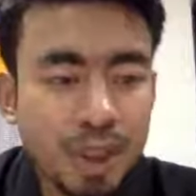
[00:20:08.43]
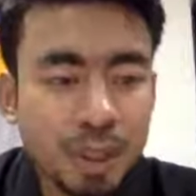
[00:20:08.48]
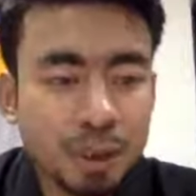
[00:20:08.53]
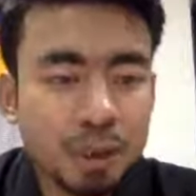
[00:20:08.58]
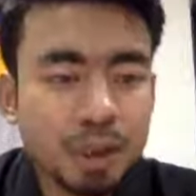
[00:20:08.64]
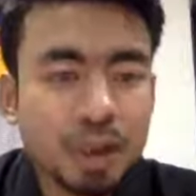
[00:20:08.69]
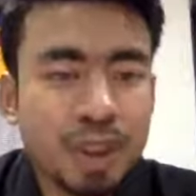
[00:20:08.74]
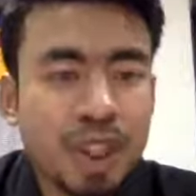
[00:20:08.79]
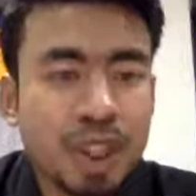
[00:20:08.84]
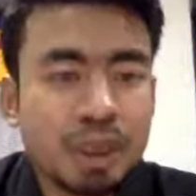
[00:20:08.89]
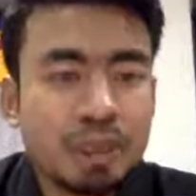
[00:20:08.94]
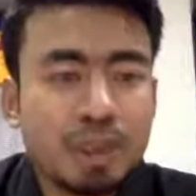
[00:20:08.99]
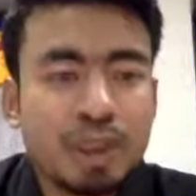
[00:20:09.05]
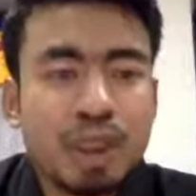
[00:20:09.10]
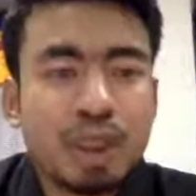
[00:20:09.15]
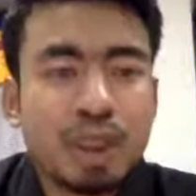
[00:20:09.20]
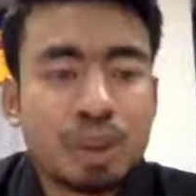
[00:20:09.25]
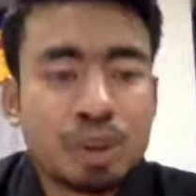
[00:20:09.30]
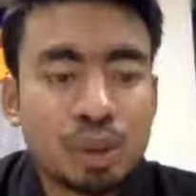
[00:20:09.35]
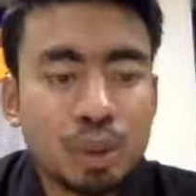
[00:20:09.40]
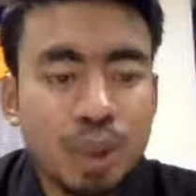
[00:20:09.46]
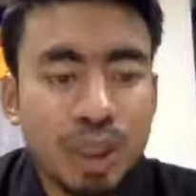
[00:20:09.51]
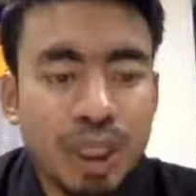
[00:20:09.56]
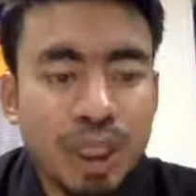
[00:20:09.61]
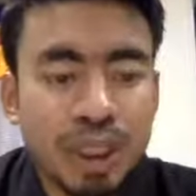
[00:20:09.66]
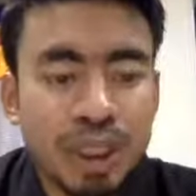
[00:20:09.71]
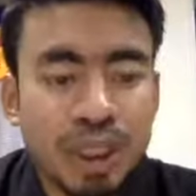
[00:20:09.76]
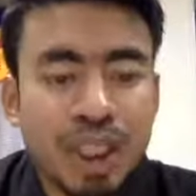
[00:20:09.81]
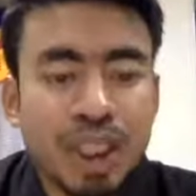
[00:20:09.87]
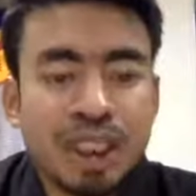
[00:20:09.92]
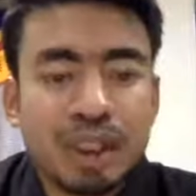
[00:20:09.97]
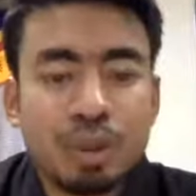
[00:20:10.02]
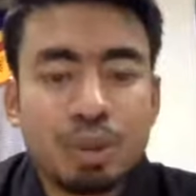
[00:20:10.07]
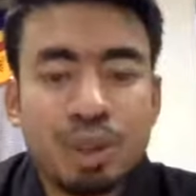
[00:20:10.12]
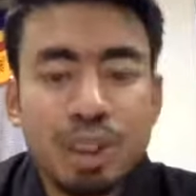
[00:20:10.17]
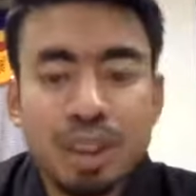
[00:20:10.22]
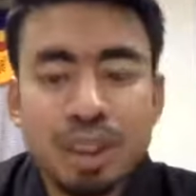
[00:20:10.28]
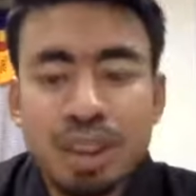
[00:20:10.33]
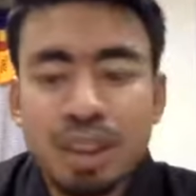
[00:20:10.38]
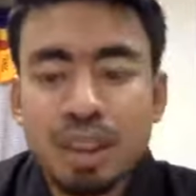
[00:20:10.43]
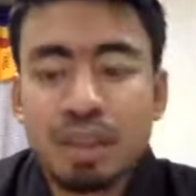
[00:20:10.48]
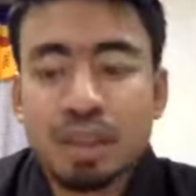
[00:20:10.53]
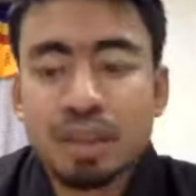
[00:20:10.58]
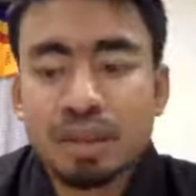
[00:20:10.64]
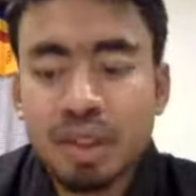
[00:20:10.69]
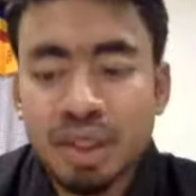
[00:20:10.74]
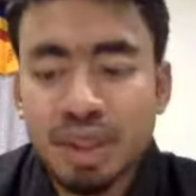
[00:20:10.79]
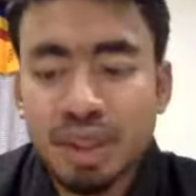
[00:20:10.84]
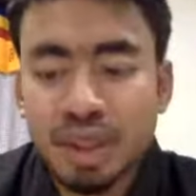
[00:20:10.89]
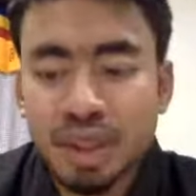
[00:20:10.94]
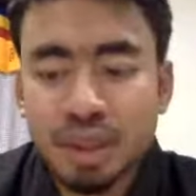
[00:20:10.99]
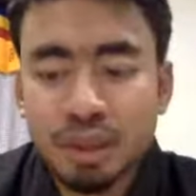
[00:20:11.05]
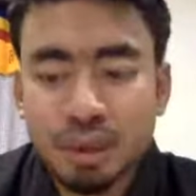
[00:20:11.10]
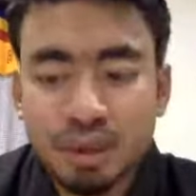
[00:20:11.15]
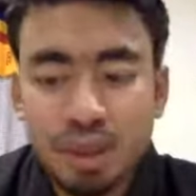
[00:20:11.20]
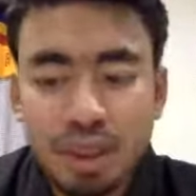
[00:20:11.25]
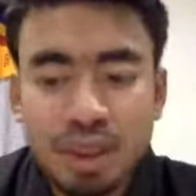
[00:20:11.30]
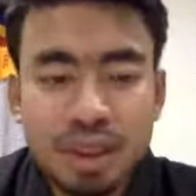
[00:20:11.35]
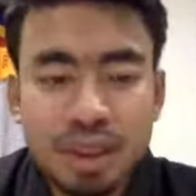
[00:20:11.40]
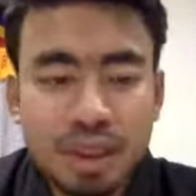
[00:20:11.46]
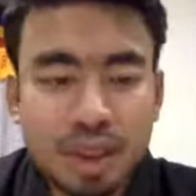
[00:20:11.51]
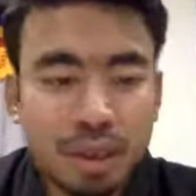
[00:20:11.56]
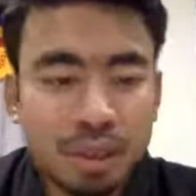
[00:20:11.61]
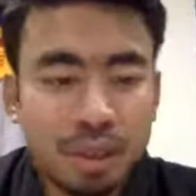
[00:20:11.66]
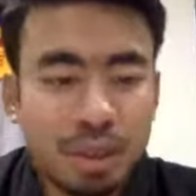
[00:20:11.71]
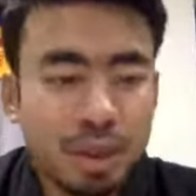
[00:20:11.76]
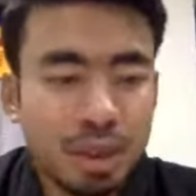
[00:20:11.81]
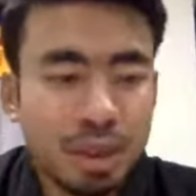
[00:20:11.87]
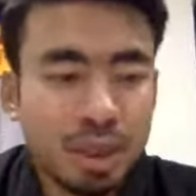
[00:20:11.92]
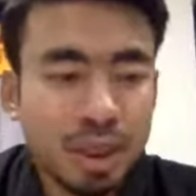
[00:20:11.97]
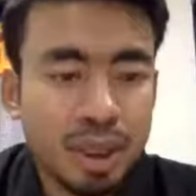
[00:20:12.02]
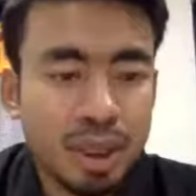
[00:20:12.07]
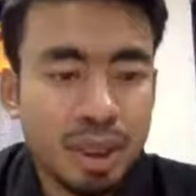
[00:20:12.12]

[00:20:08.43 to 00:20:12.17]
so that we also engage with the university students, our